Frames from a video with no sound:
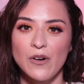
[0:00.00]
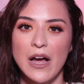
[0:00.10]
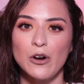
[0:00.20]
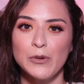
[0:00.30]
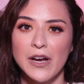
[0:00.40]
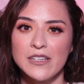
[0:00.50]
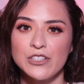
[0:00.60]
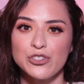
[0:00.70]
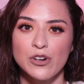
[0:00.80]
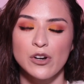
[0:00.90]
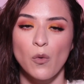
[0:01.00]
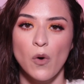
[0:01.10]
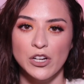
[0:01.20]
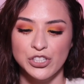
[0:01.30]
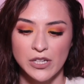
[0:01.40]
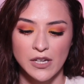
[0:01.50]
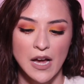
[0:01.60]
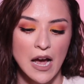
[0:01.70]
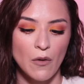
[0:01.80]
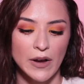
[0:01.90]
I hope you guys enjoyed watching
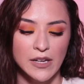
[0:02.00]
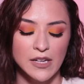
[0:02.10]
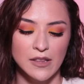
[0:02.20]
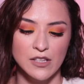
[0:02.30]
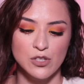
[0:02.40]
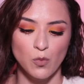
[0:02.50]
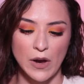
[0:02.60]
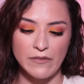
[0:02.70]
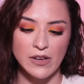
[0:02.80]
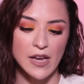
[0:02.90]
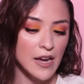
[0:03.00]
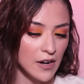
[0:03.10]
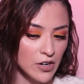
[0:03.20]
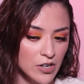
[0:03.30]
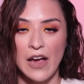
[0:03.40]
how I get this wavy hair.